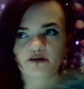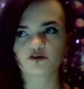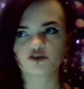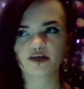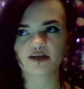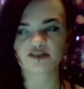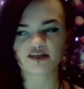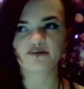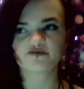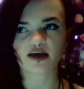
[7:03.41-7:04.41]
energy and
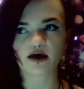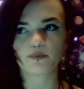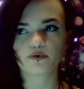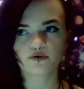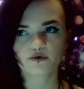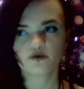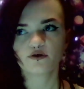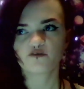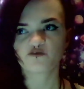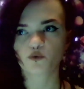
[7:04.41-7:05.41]
saves up
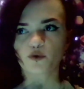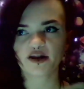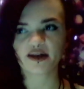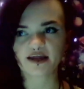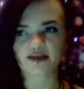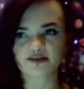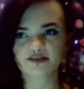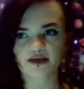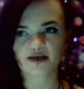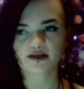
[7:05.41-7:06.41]
for what it
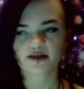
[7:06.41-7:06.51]
is